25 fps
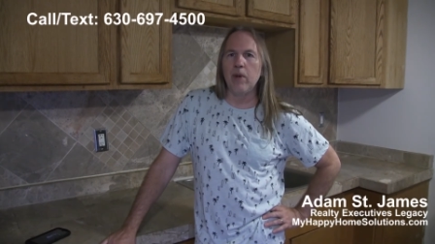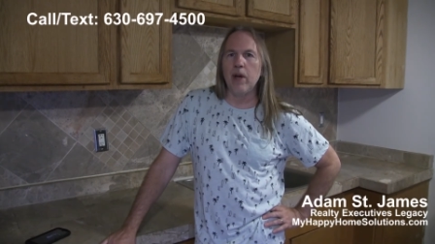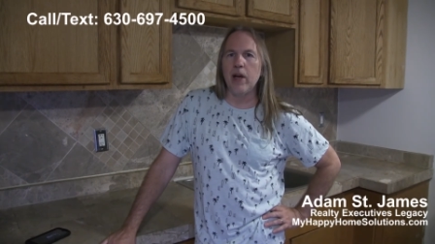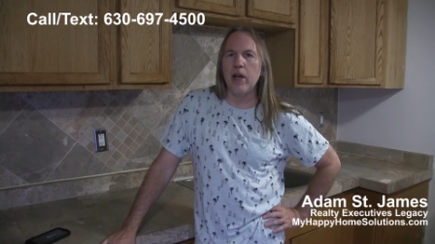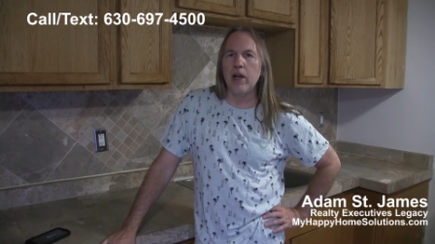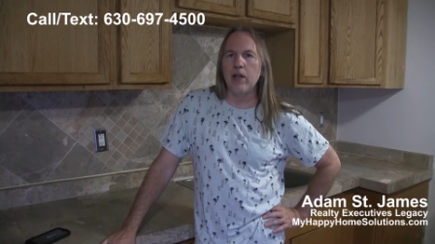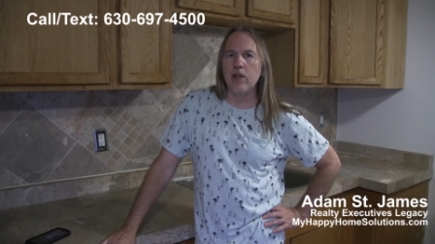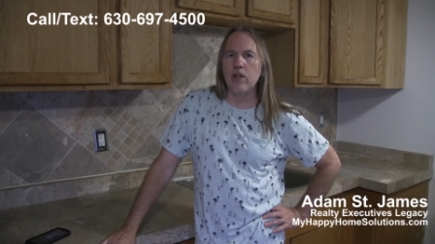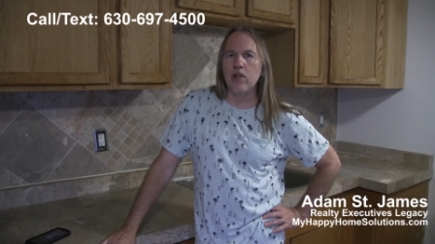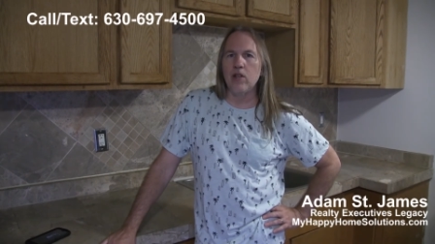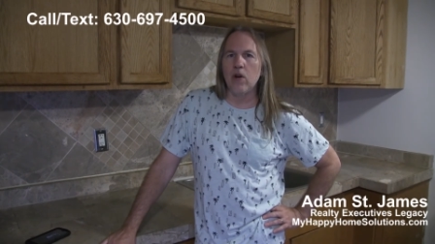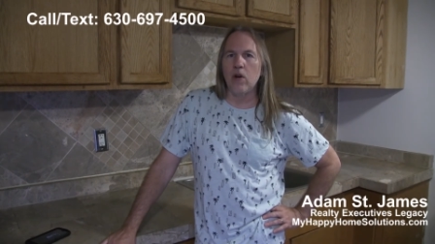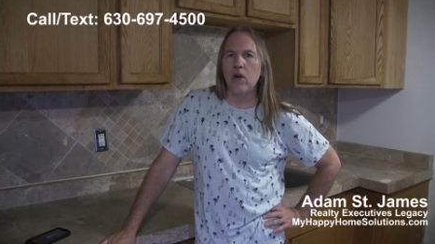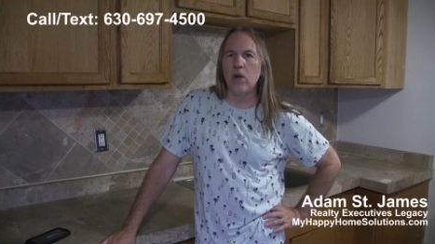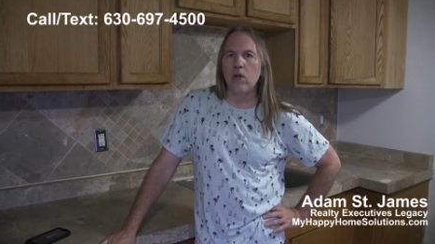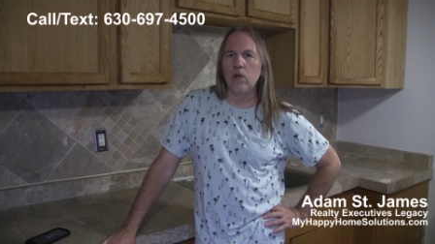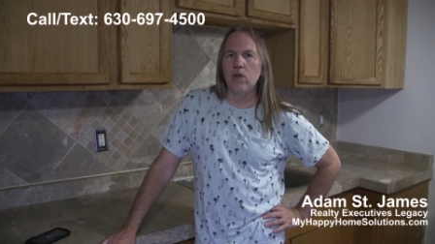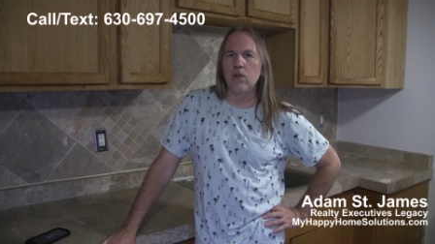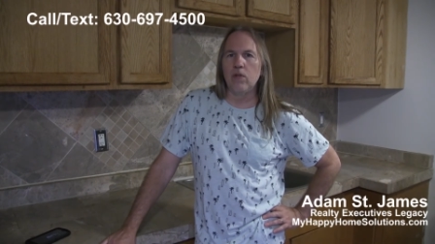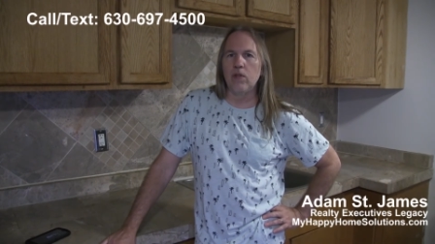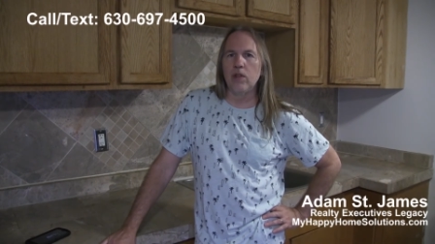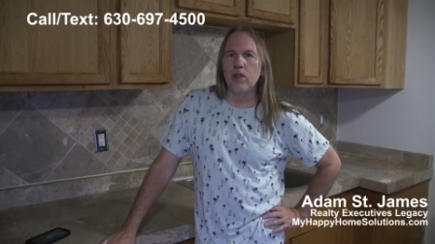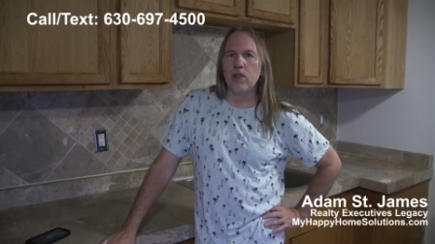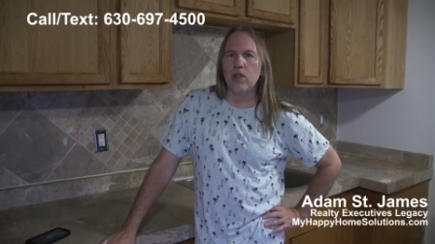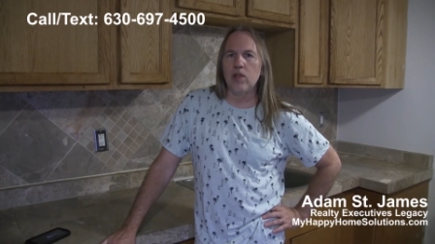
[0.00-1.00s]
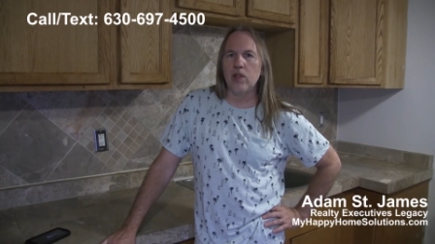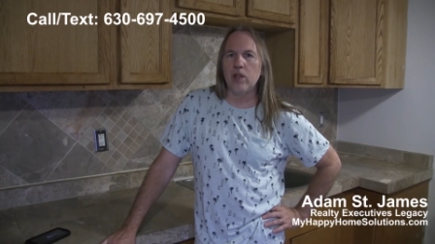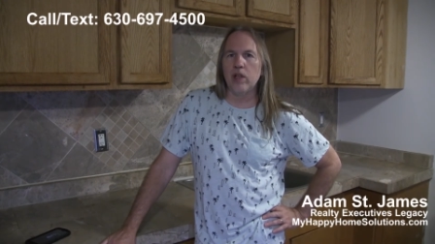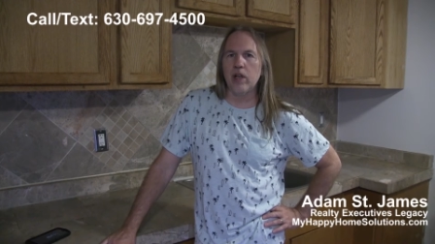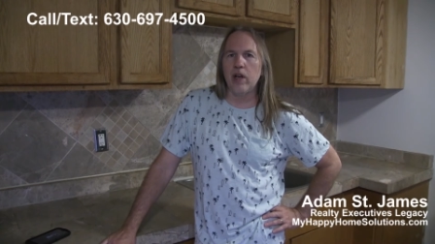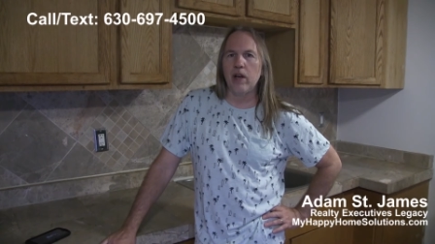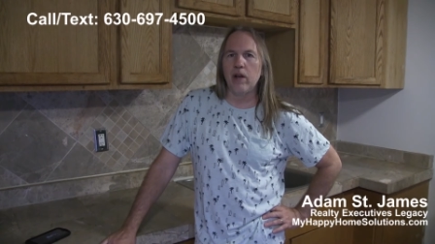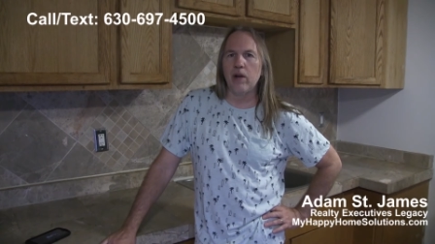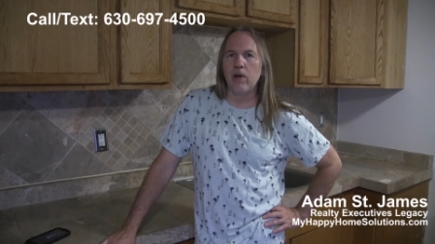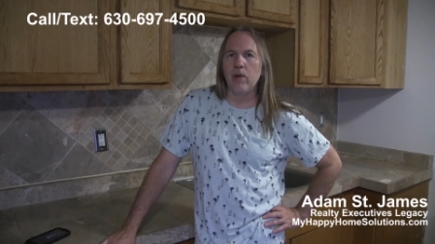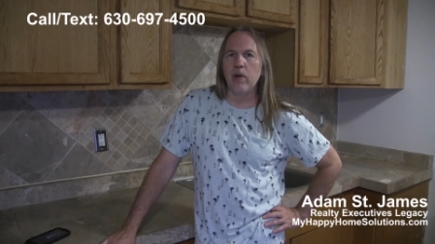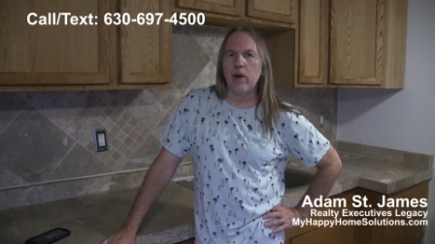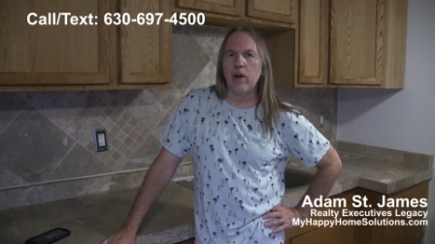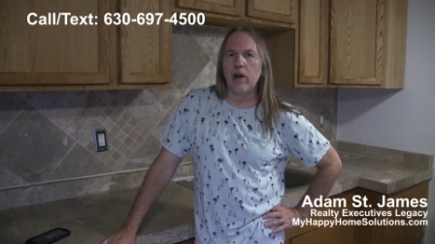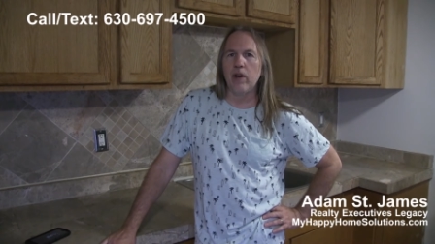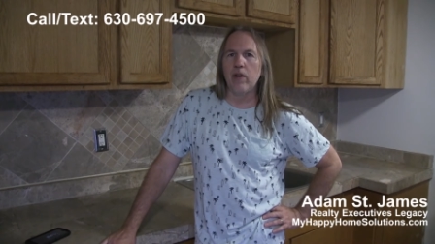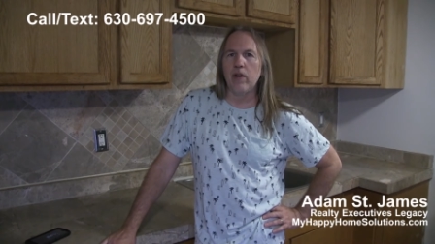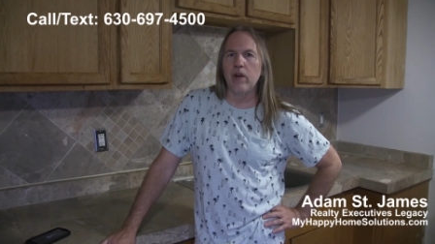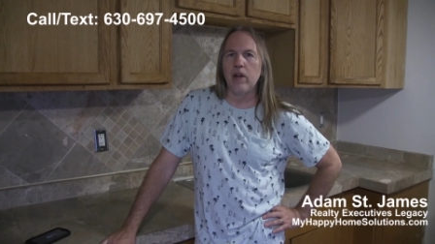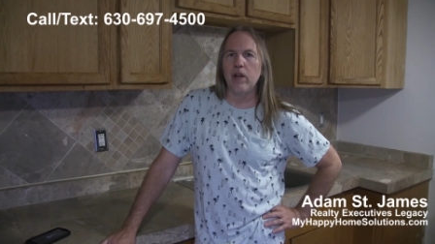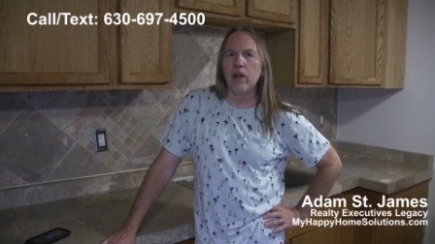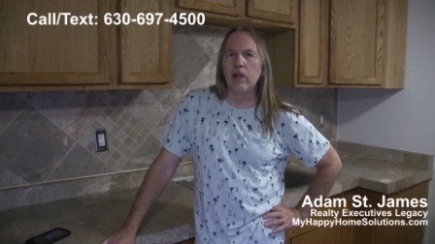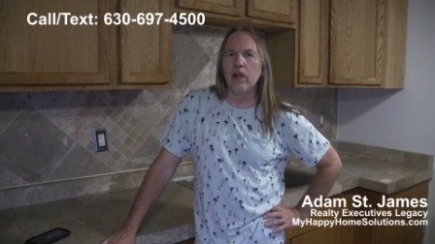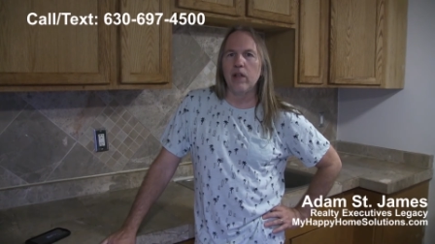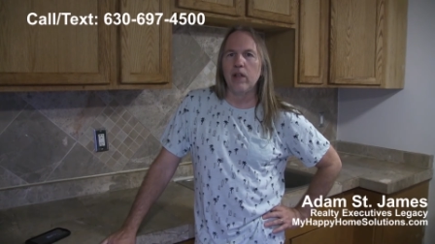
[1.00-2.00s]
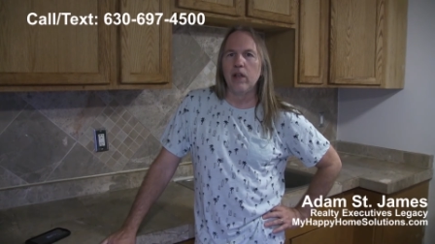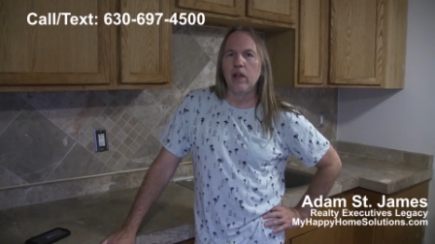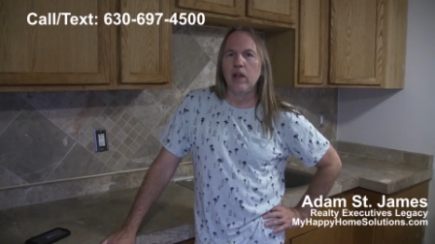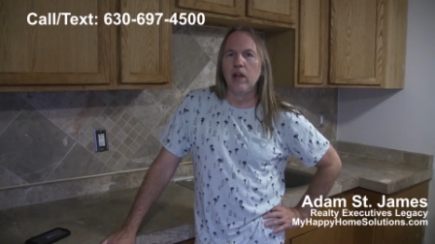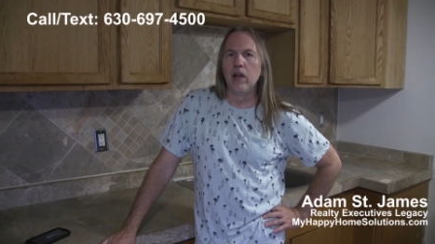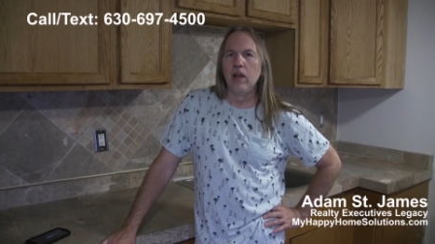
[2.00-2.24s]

manage all over the Chicago area.